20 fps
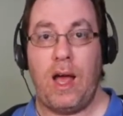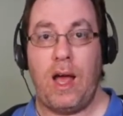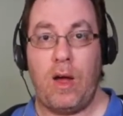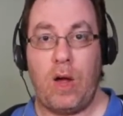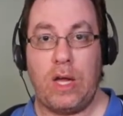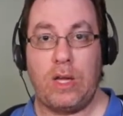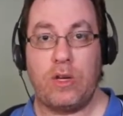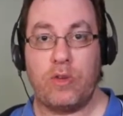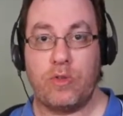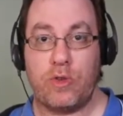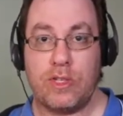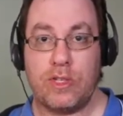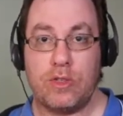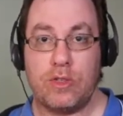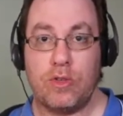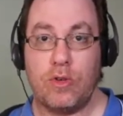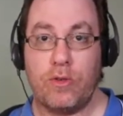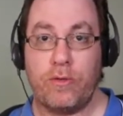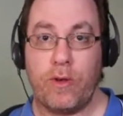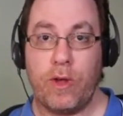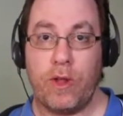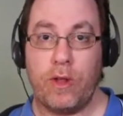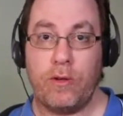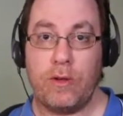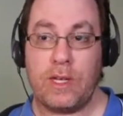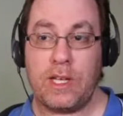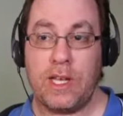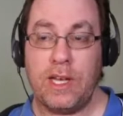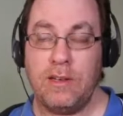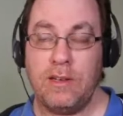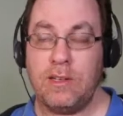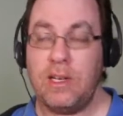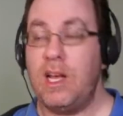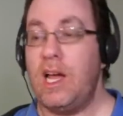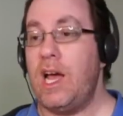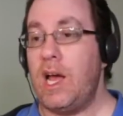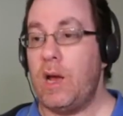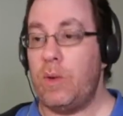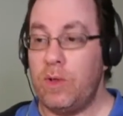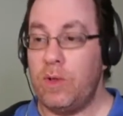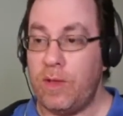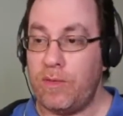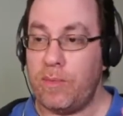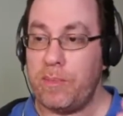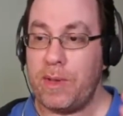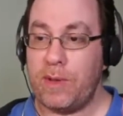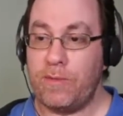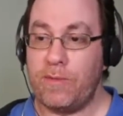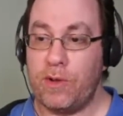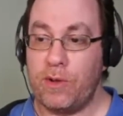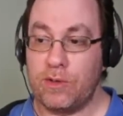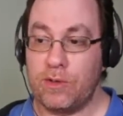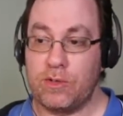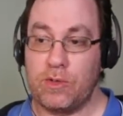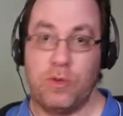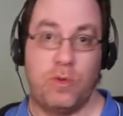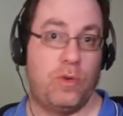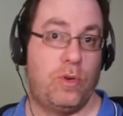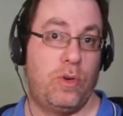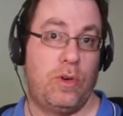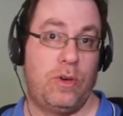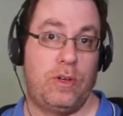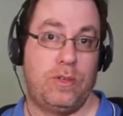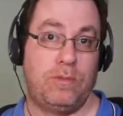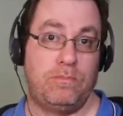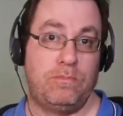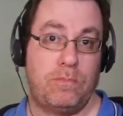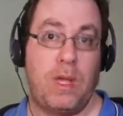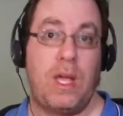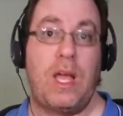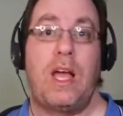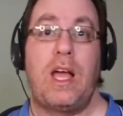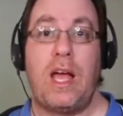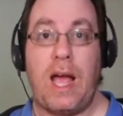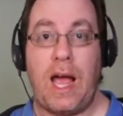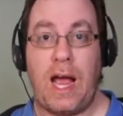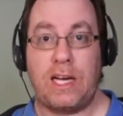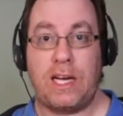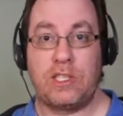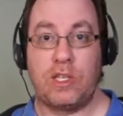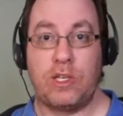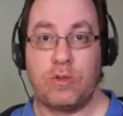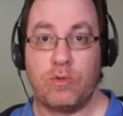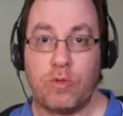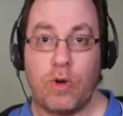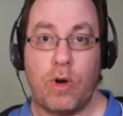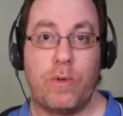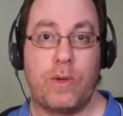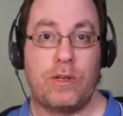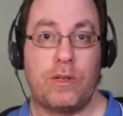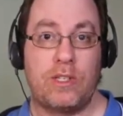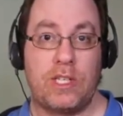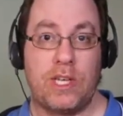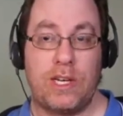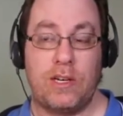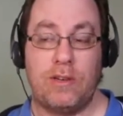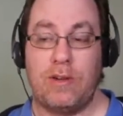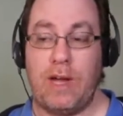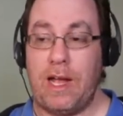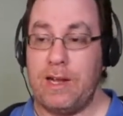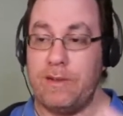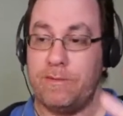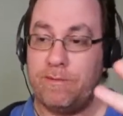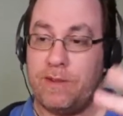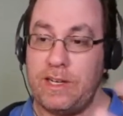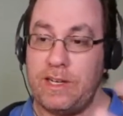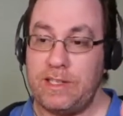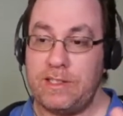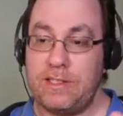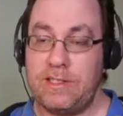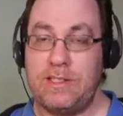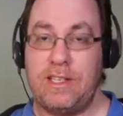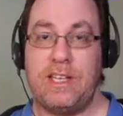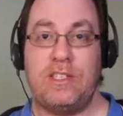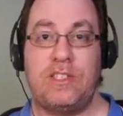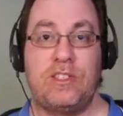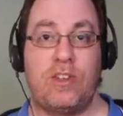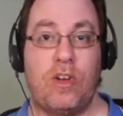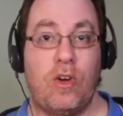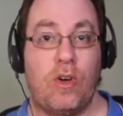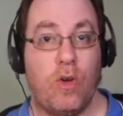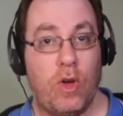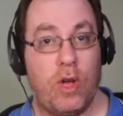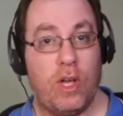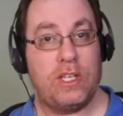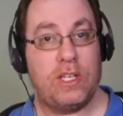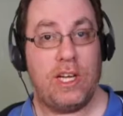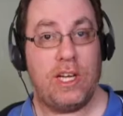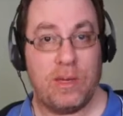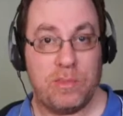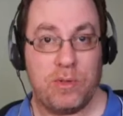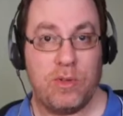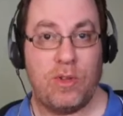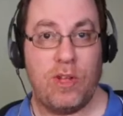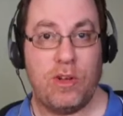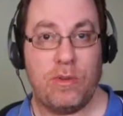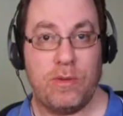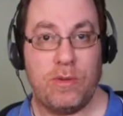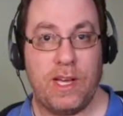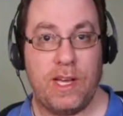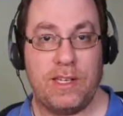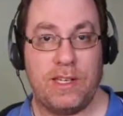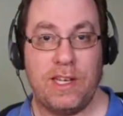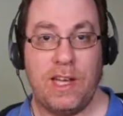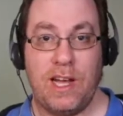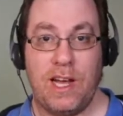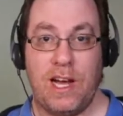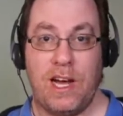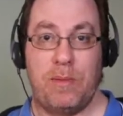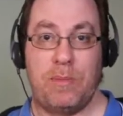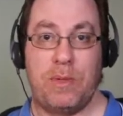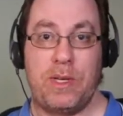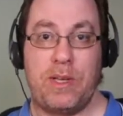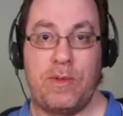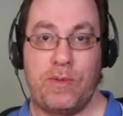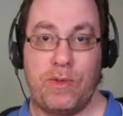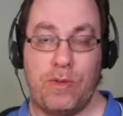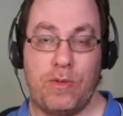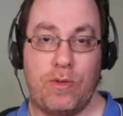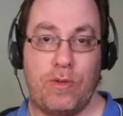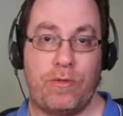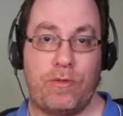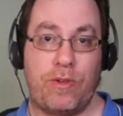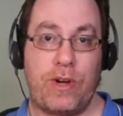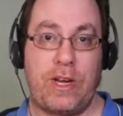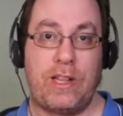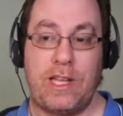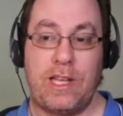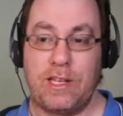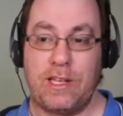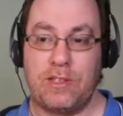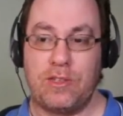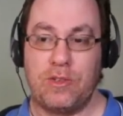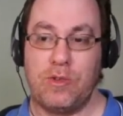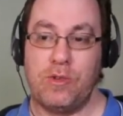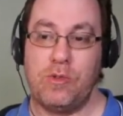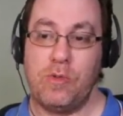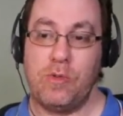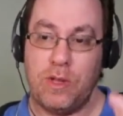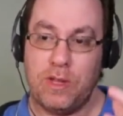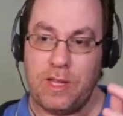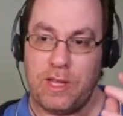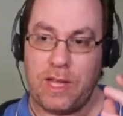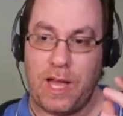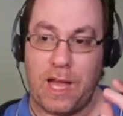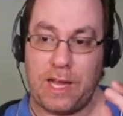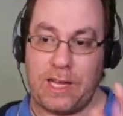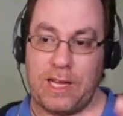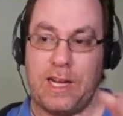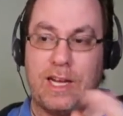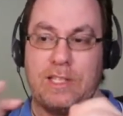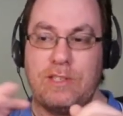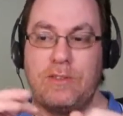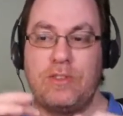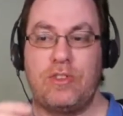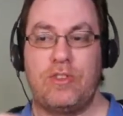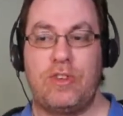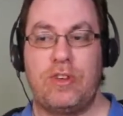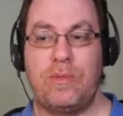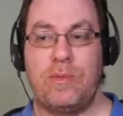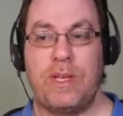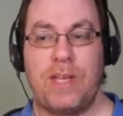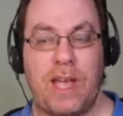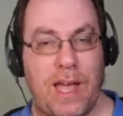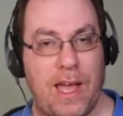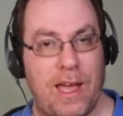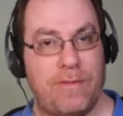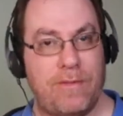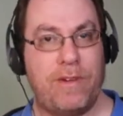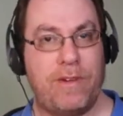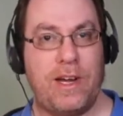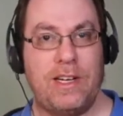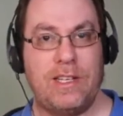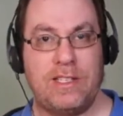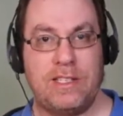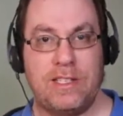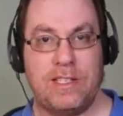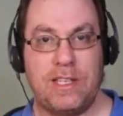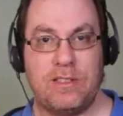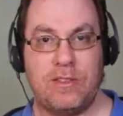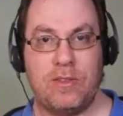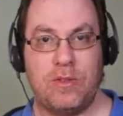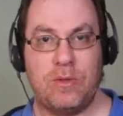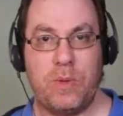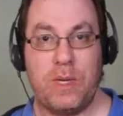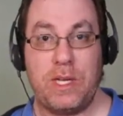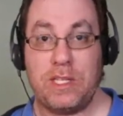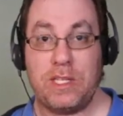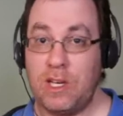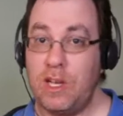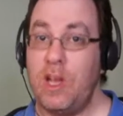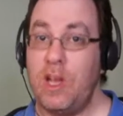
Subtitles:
increasing your follower count, I will have a big focus all on actually growing your channel and finding success. So to help you along with that, I'll be giving you a free link to a guide to streaming and finding success on Twitch.